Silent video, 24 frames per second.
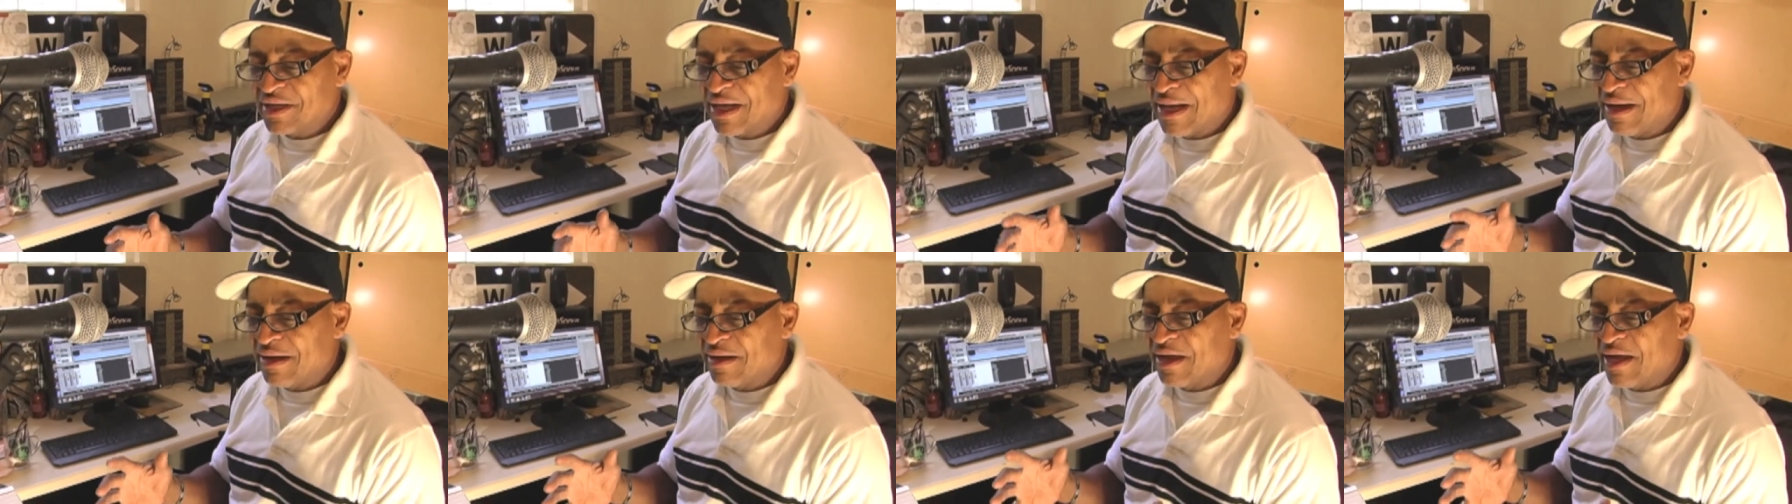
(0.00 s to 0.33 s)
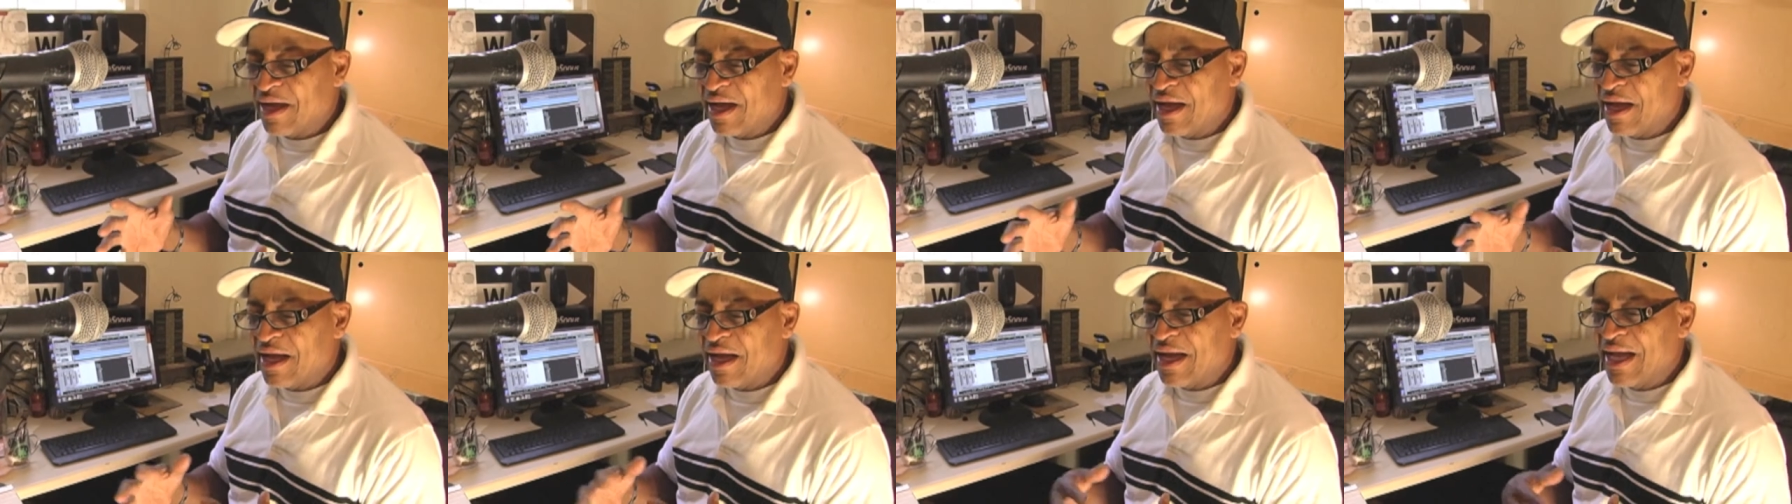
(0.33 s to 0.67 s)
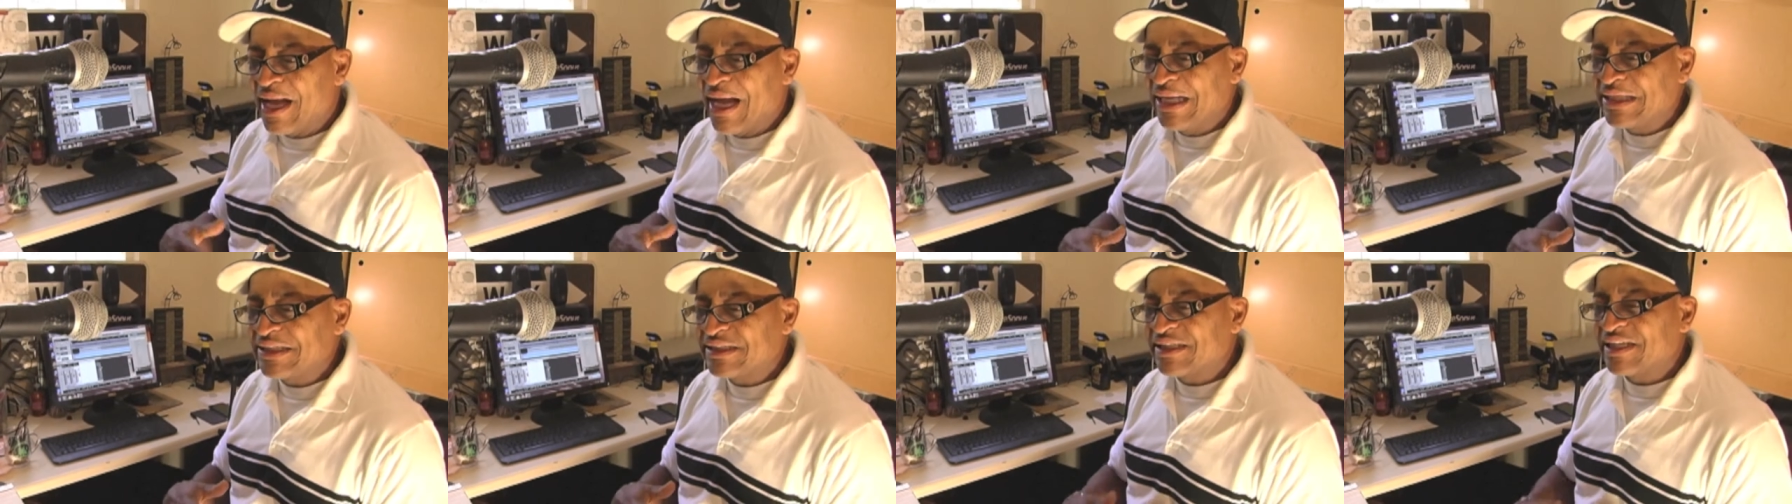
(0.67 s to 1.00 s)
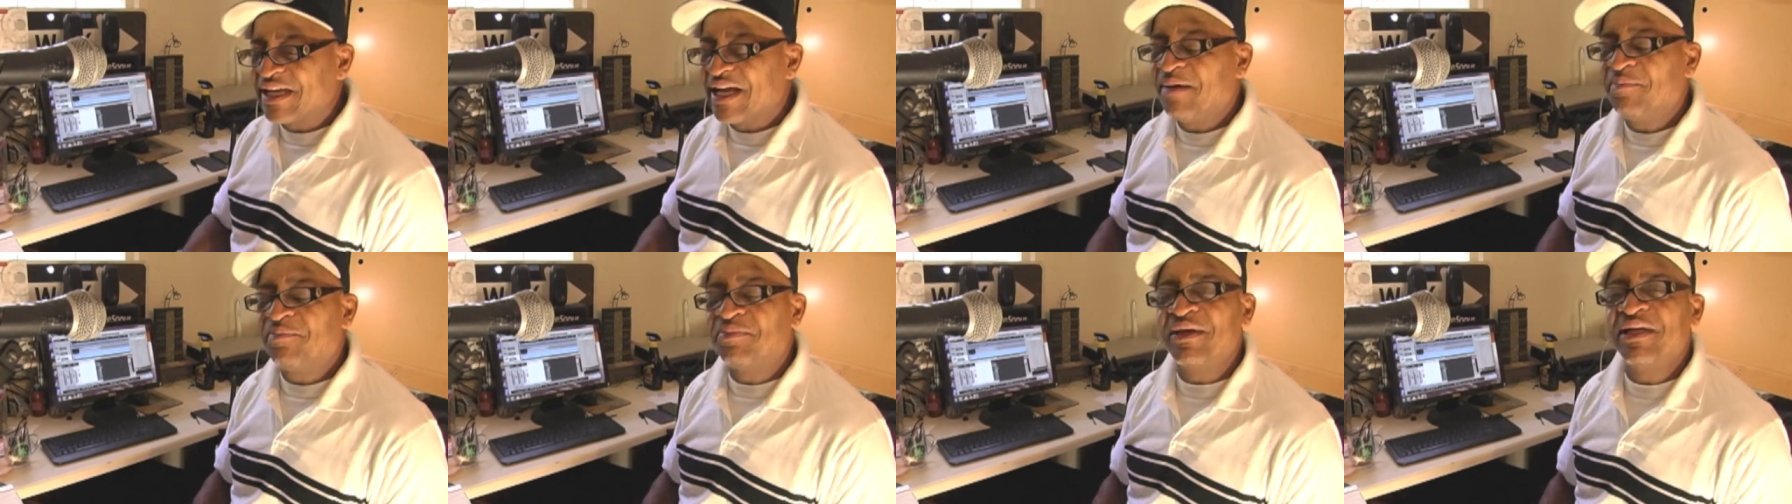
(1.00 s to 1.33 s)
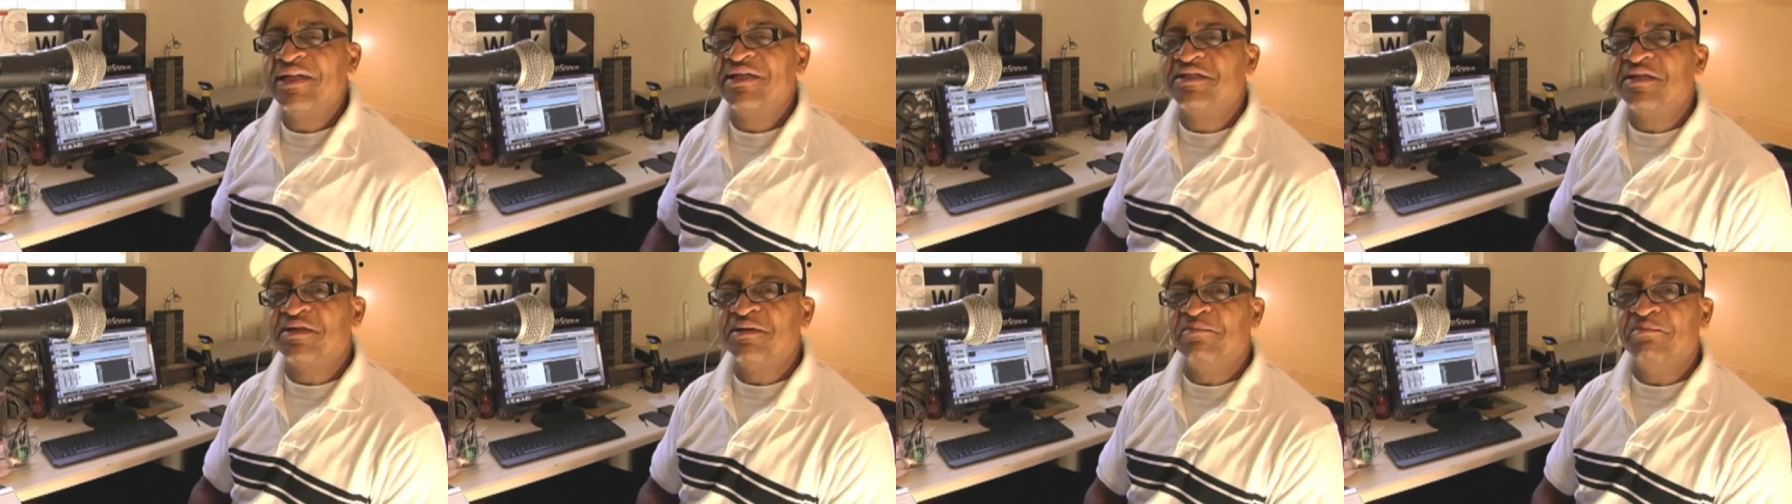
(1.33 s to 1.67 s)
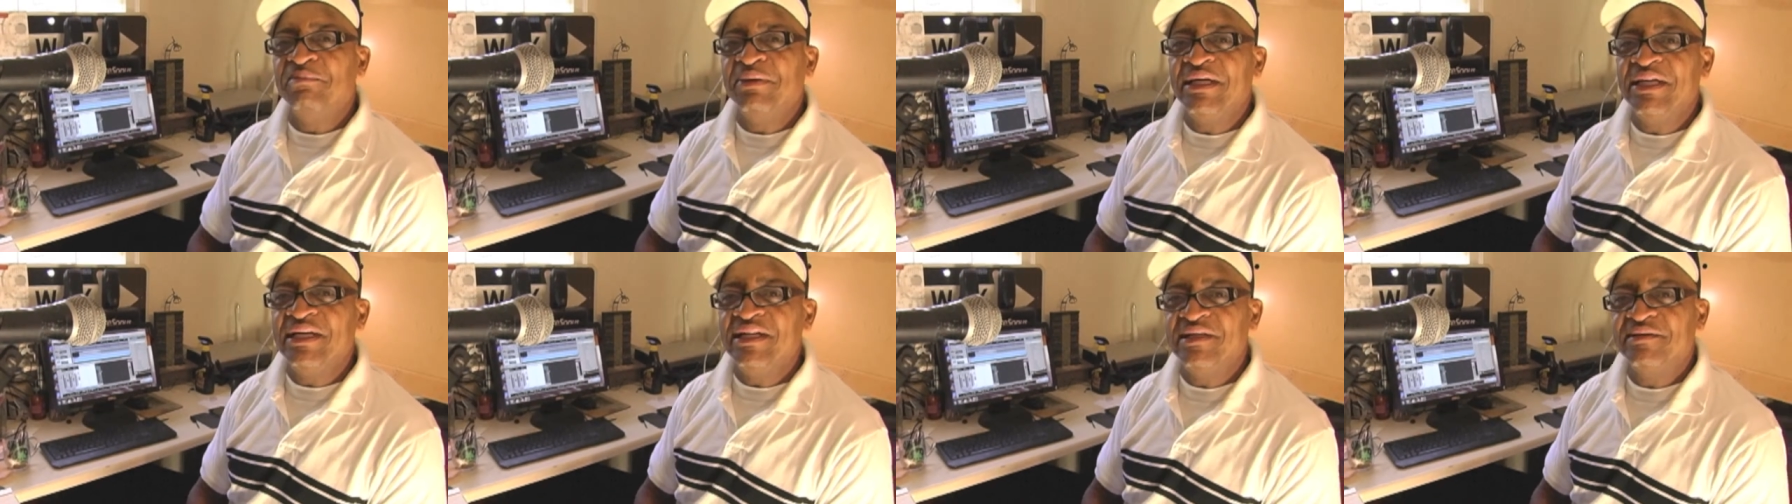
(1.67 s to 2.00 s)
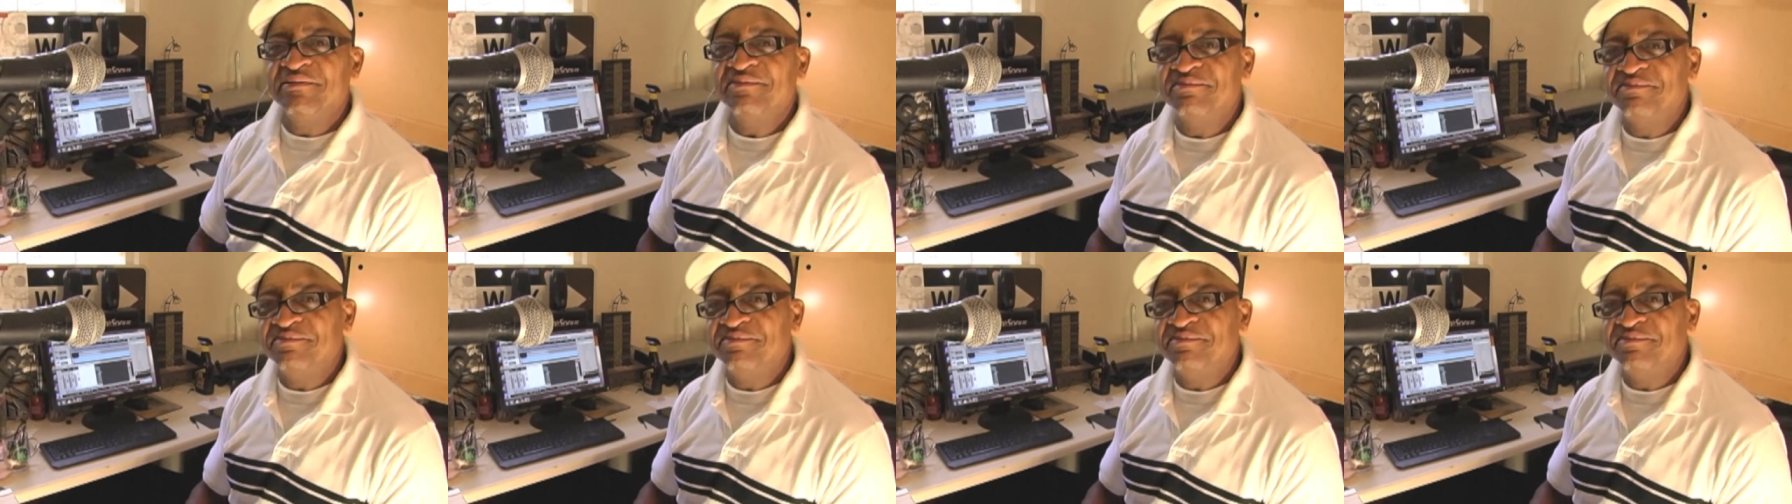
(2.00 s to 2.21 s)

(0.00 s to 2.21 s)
I Actually, I play to the beat.